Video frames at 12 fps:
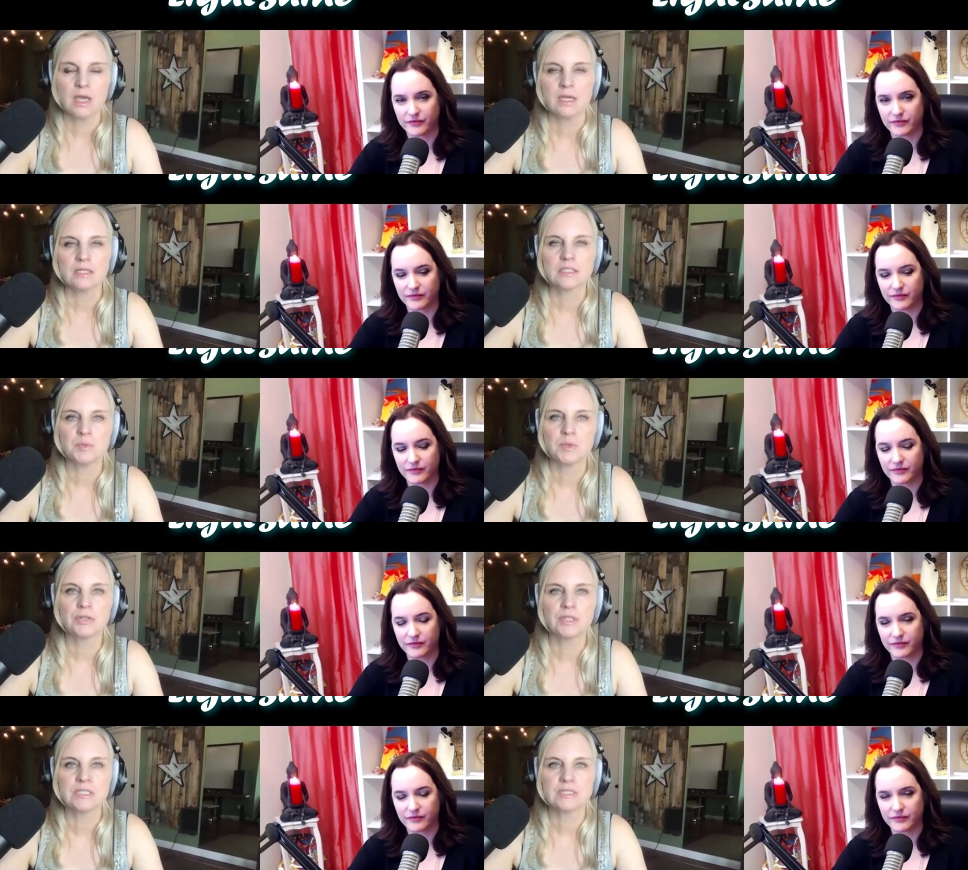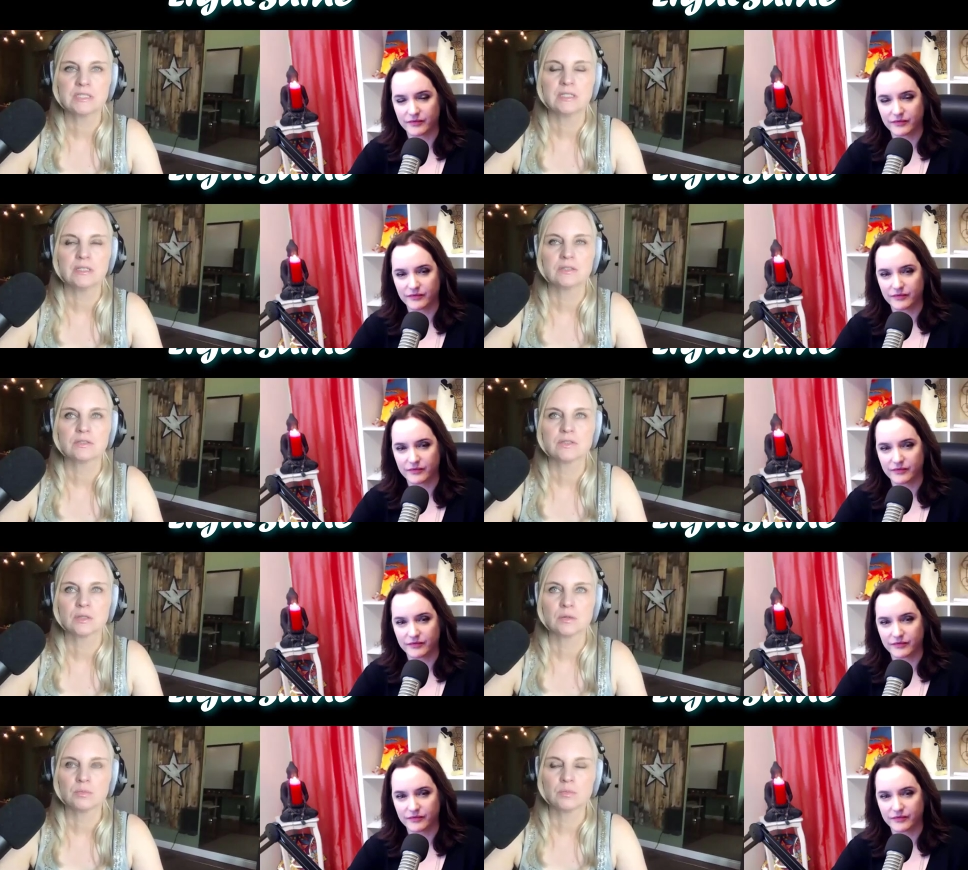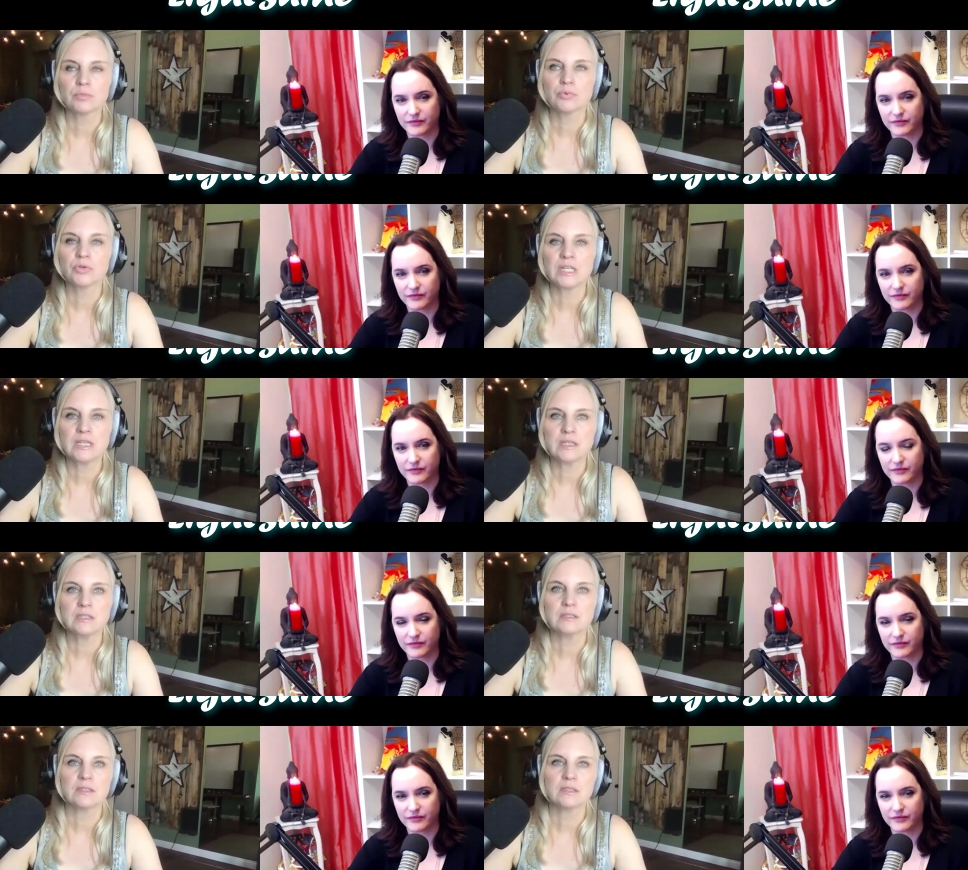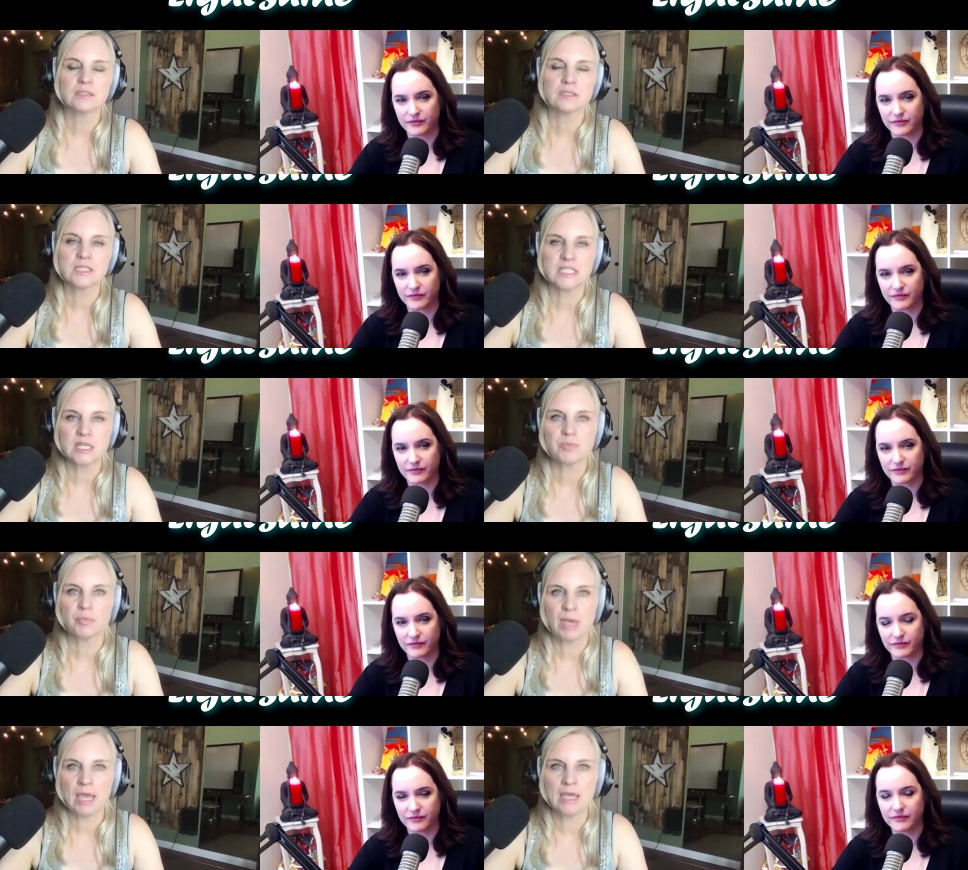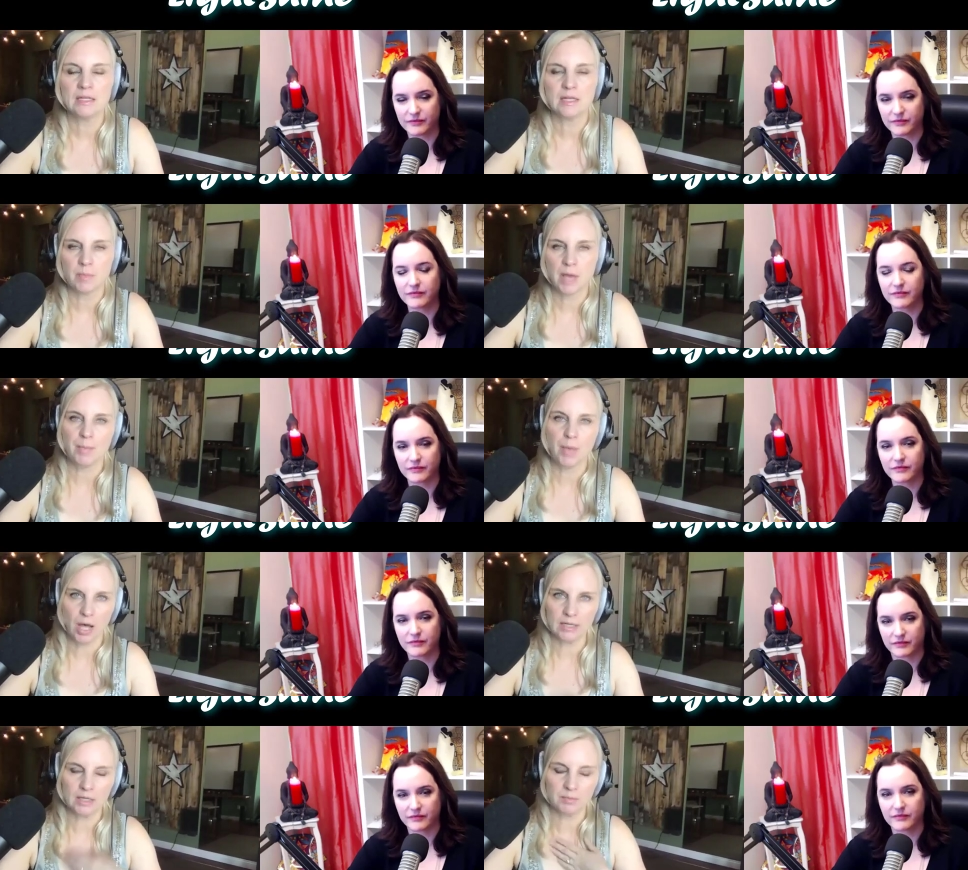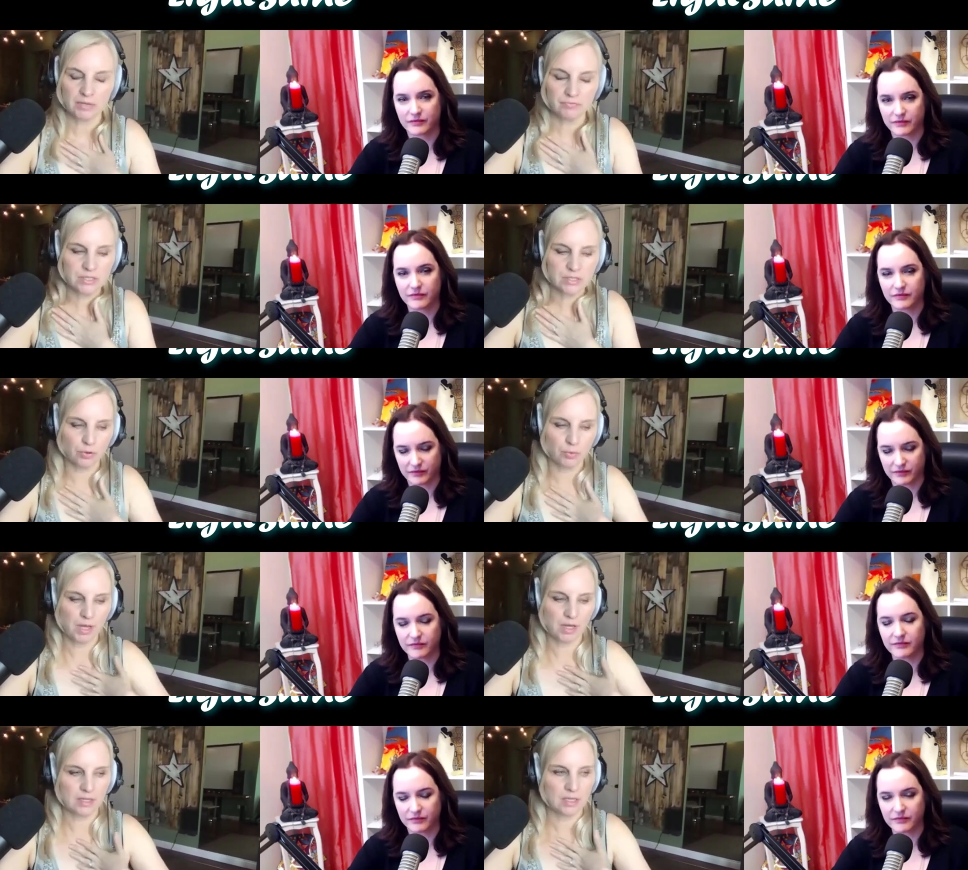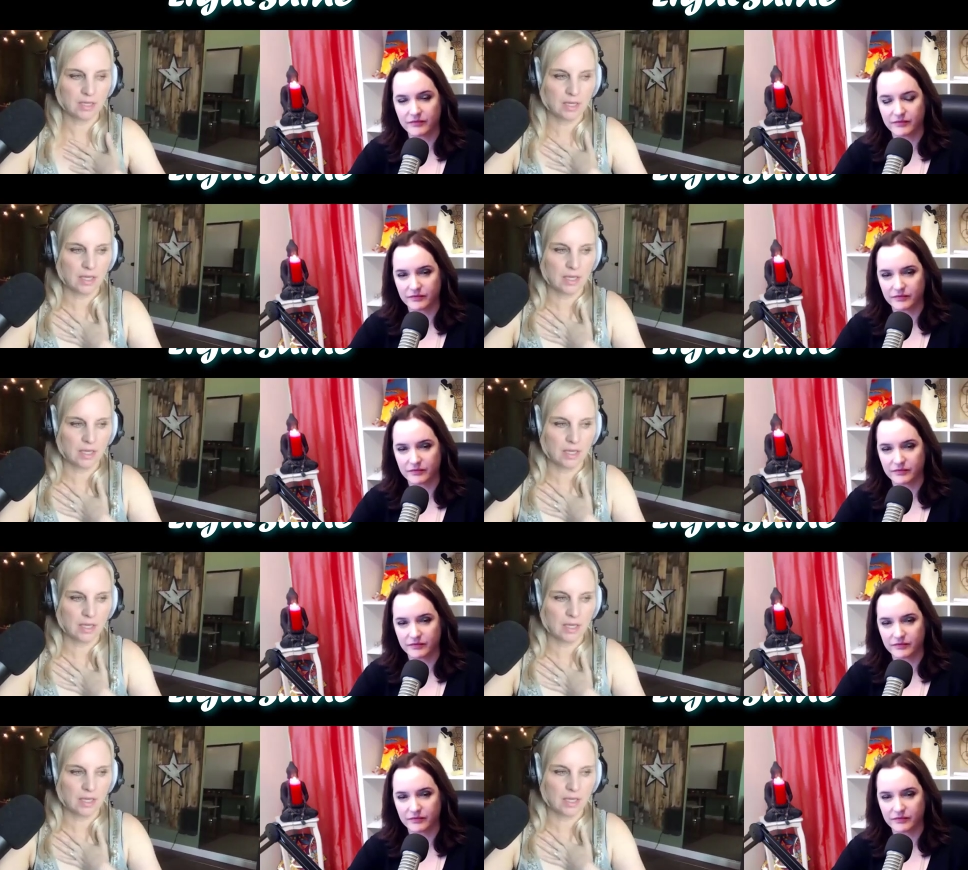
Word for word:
Speaker 1: experiencing some pretty steep pain in my body, in my physical body.